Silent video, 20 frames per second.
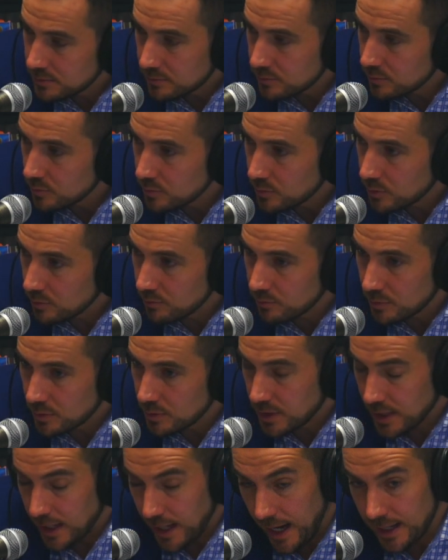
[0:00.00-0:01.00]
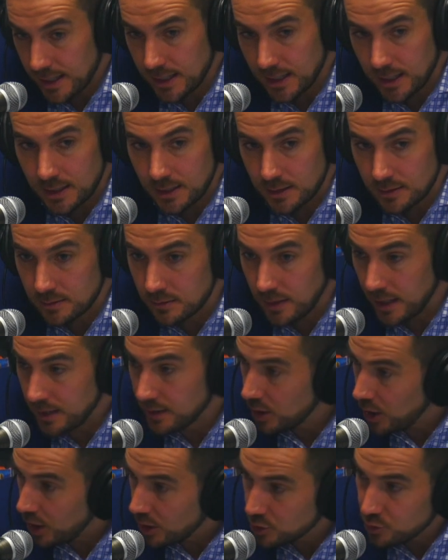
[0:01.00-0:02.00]
and the Connecticut
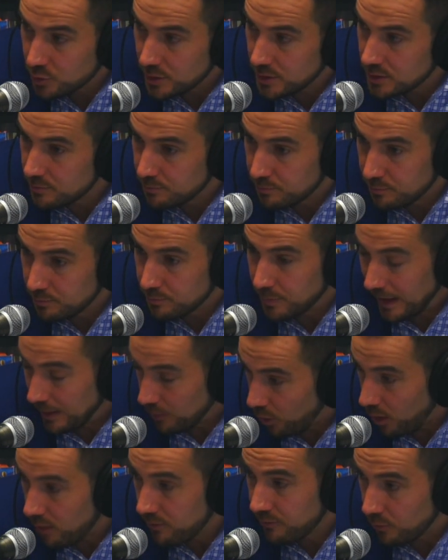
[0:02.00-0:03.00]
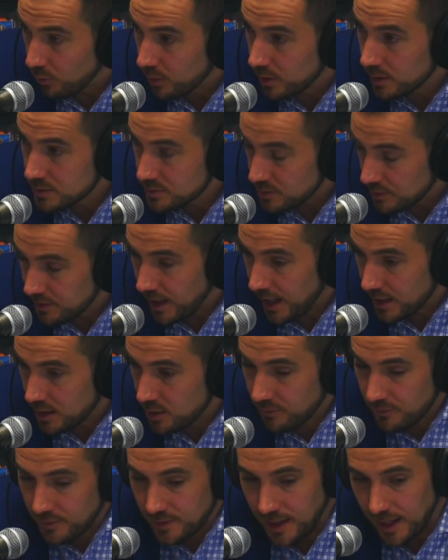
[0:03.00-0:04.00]
and the country's better off for it, so
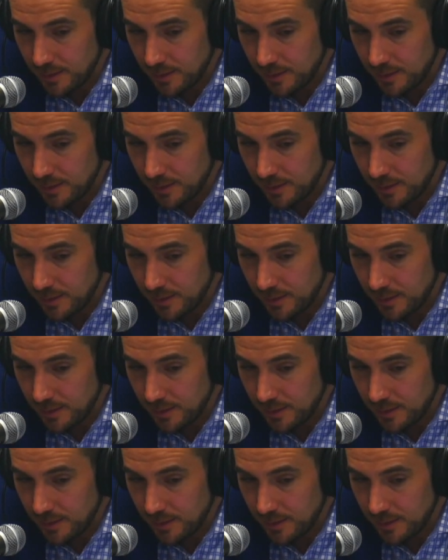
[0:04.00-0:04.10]
thank